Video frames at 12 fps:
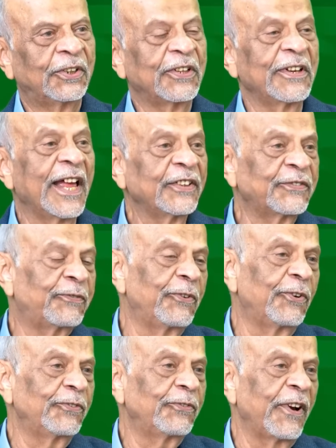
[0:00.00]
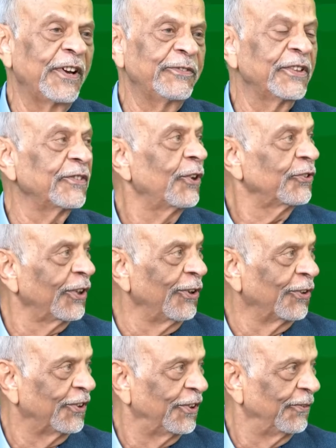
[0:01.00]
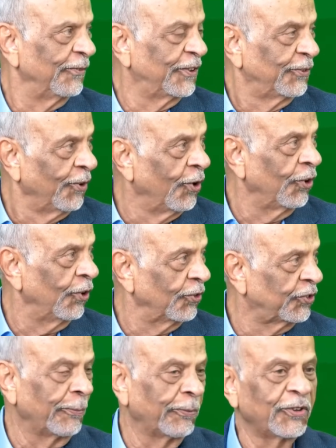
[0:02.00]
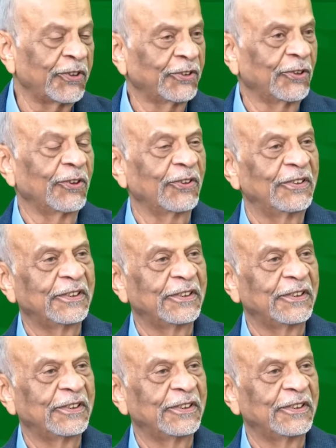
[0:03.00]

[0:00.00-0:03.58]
the last 4 or 5 days I was alone with no support at all.